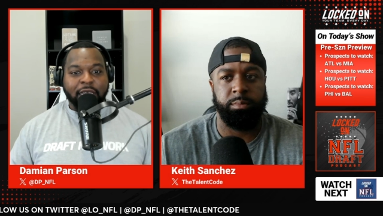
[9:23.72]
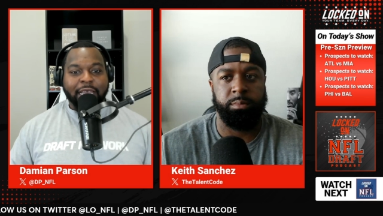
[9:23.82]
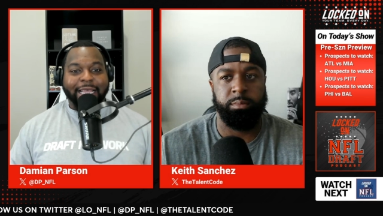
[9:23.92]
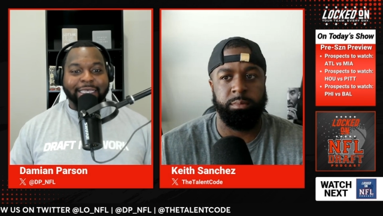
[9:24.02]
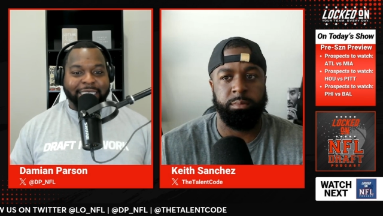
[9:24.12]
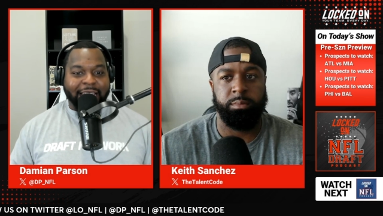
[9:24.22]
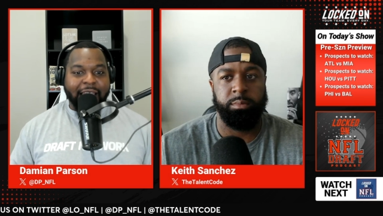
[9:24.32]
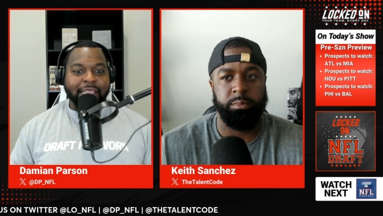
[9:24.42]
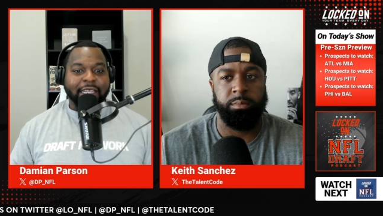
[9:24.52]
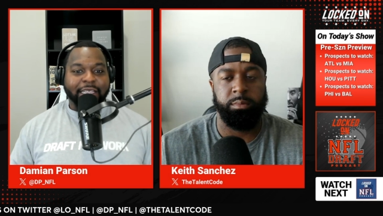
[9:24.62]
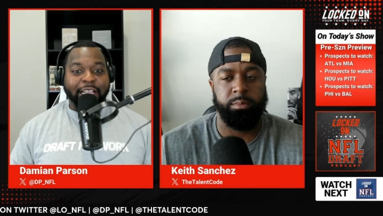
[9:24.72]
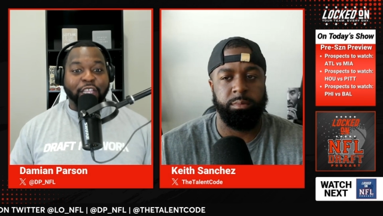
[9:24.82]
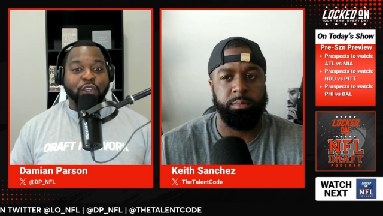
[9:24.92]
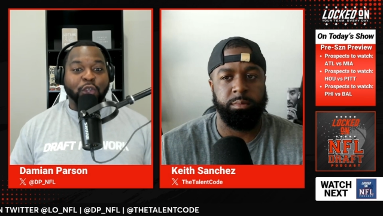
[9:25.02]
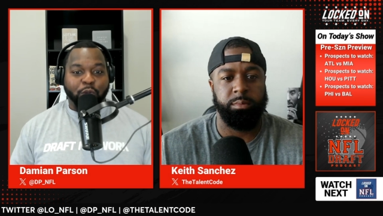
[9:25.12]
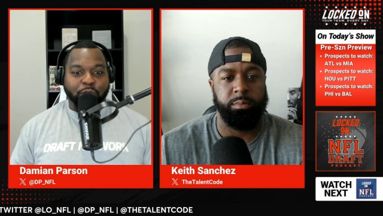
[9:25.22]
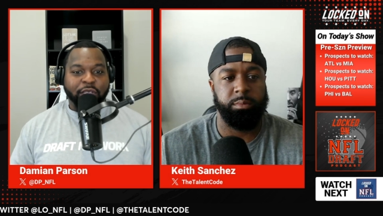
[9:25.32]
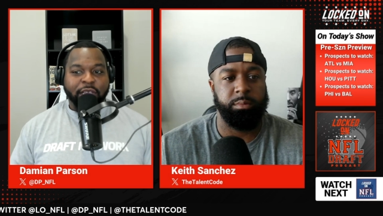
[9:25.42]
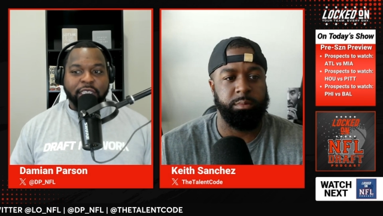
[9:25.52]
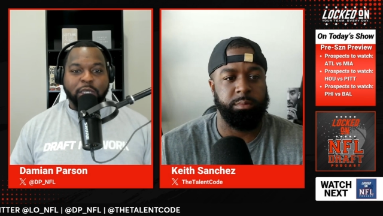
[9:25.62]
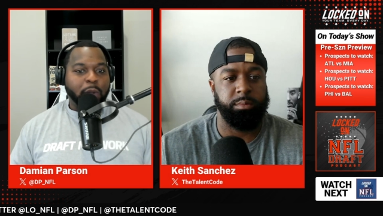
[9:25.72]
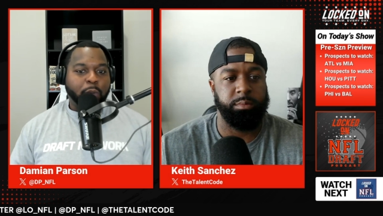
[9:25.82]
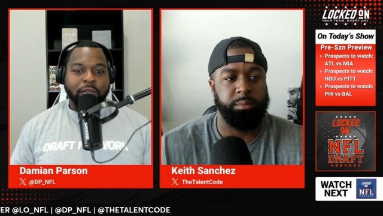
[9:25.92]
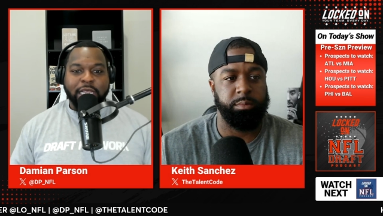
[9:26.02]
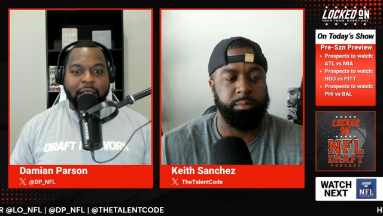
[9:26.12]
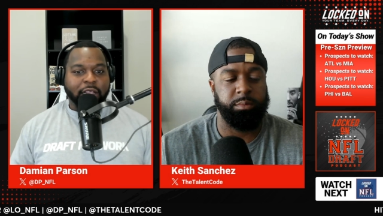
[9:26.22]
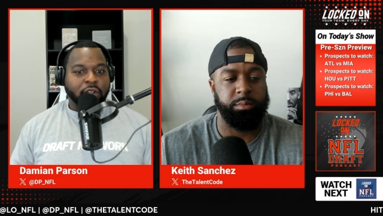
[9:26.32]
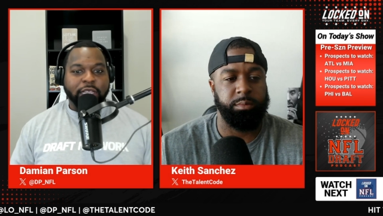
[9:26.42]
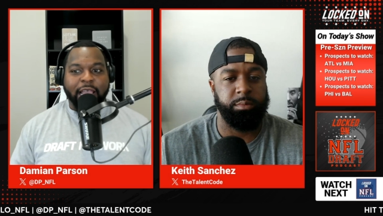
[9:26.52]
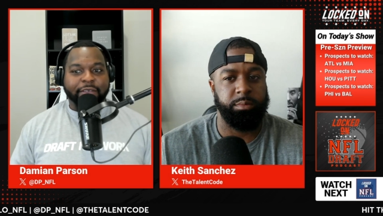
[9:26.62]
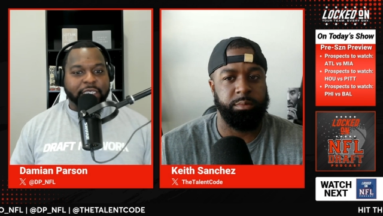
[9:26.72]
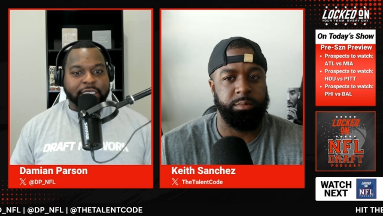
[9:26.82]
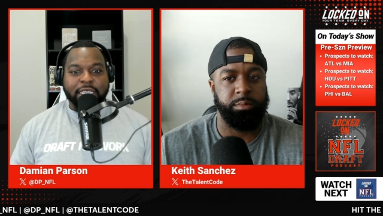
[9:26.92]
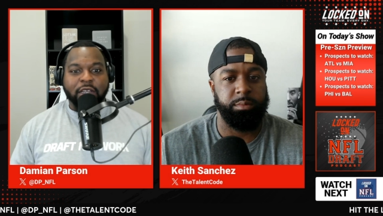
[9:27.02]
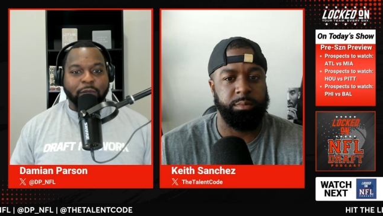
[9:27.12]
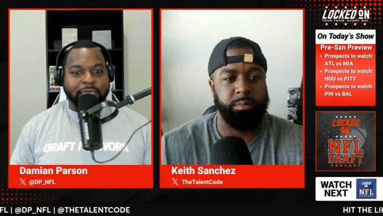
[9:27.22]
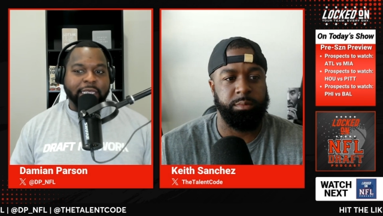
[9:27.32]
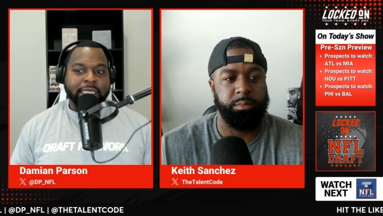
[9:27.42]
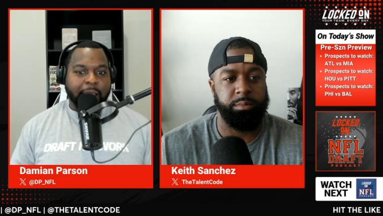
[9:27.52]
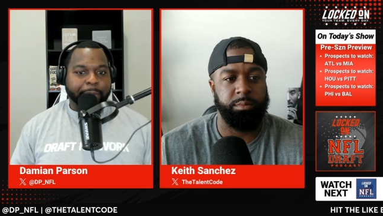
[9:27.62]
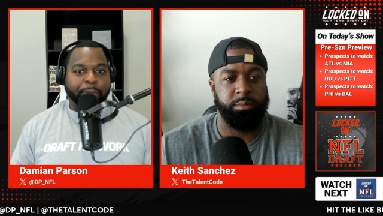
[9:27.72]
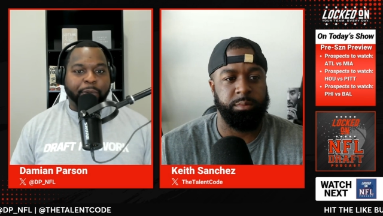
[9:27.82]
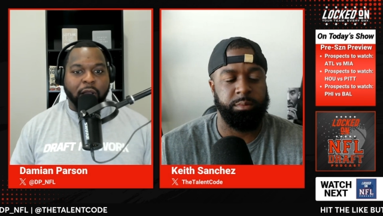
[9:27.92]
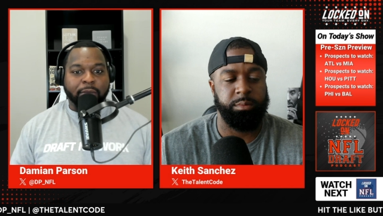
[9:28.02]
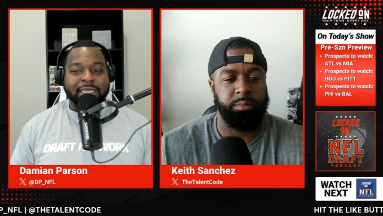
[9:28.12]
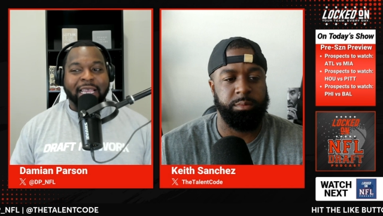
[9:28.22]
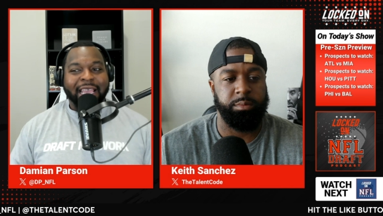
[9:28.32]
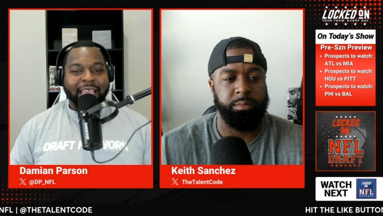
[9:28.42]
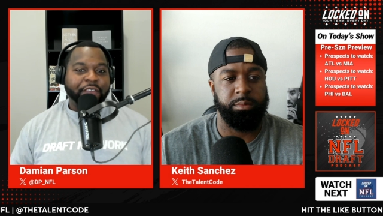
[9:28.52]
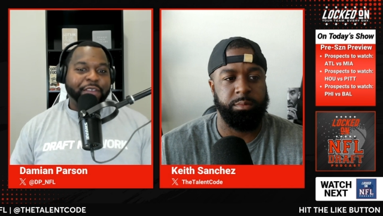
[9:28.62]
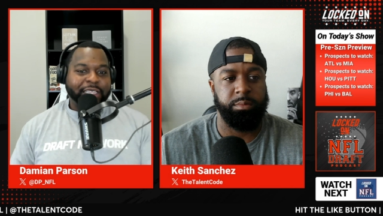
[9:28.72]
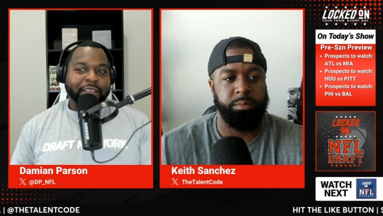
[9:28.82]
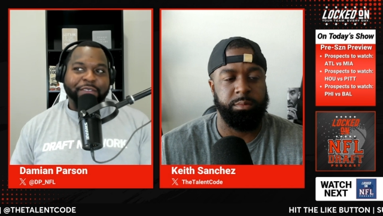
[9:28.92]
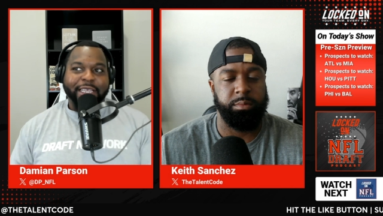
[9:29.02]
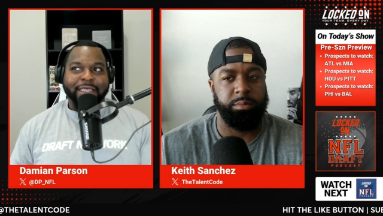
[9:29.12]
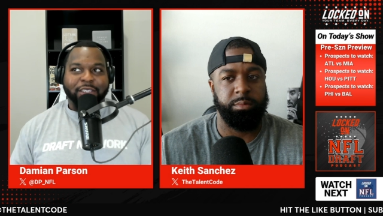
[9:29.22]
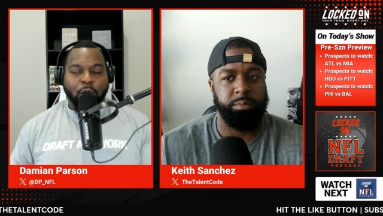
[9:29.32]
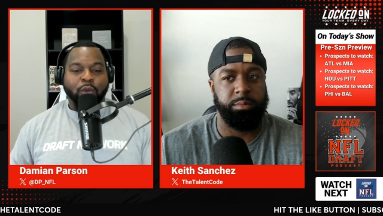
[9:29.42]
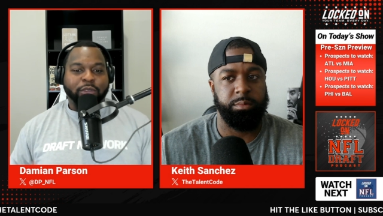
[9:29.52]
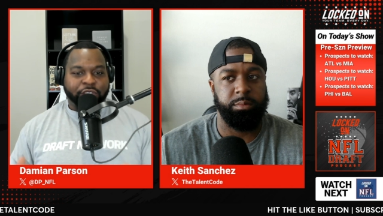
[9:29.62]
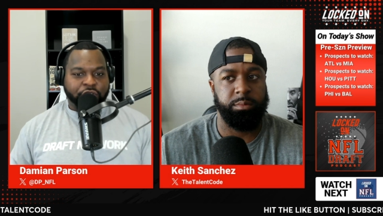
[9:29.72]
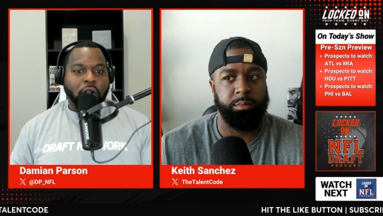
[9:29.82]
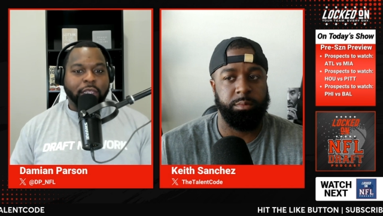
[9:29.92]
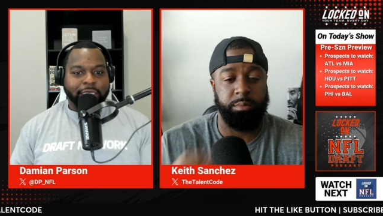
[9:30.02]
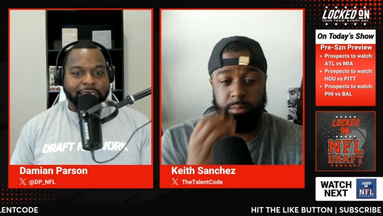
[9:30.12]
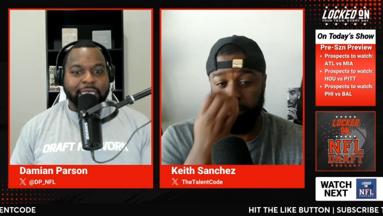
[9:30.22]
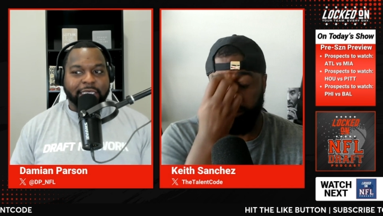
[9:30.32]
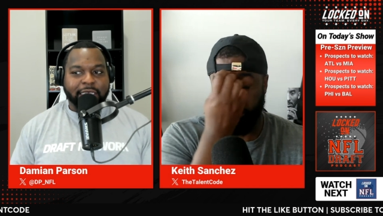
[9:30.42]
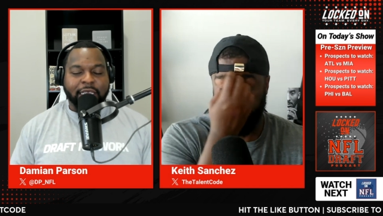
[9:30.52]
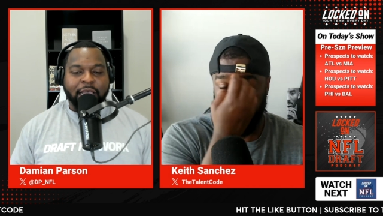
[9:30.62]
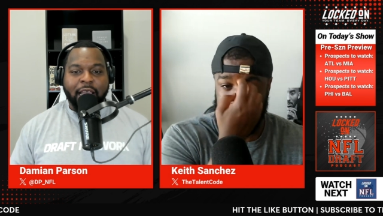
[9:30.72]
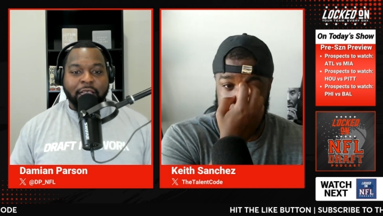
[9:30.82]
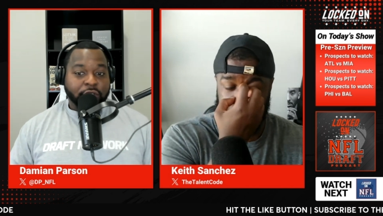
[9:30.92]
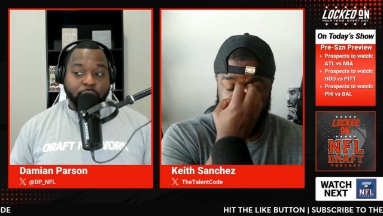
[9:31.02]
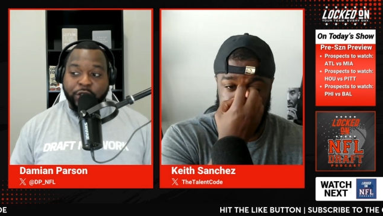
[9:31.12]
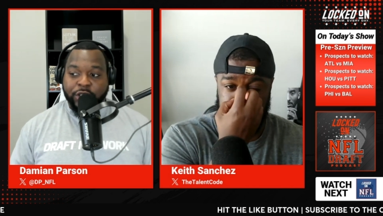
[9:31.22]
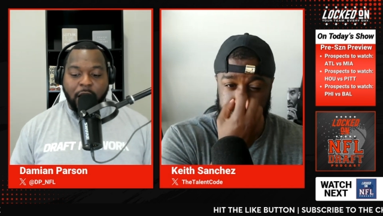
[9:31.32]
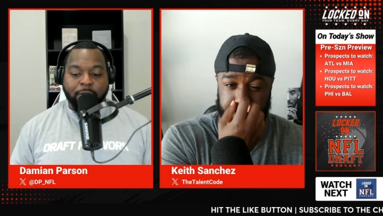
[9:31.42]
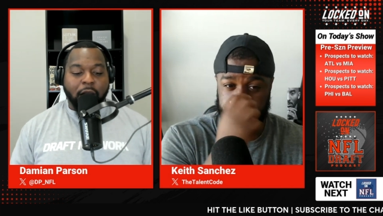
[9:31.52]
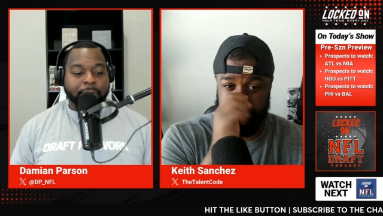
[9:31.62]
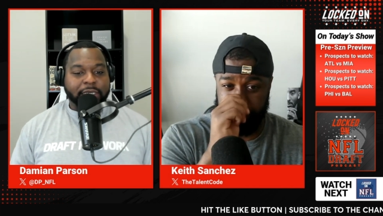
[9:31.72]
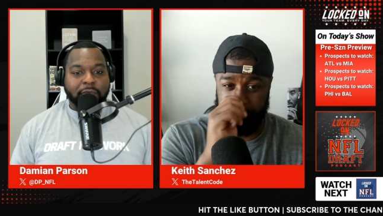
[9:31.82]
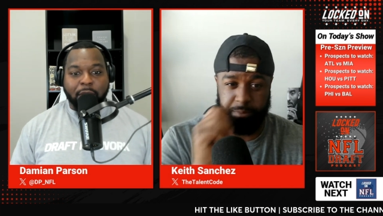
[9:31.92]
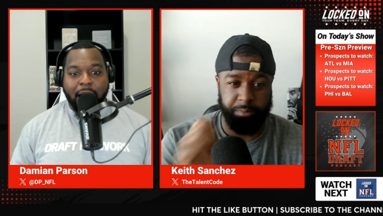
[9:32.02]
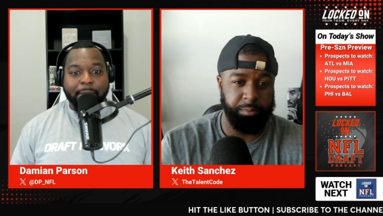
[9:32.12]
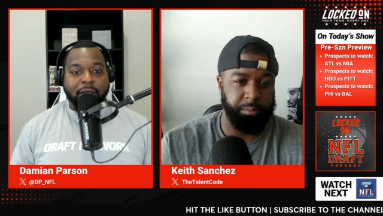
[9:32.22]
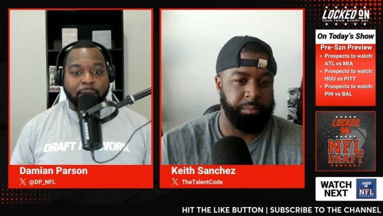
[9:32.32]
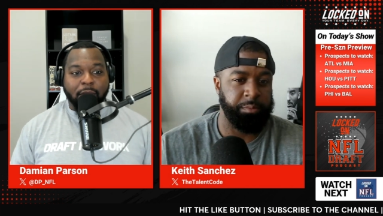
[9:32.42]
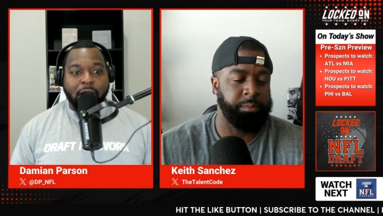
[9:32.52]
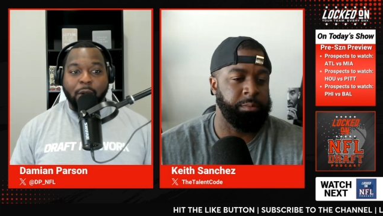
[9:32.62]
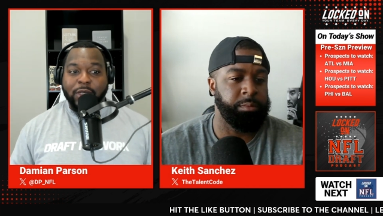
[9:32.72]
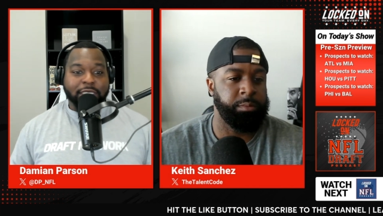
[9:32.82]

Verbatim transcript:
Speaker 1: and talent and youth to where we're not going to have to deal with any type of problems if it if they don't start the season. So Chop Robinson and Mohamed Kamara, I want to see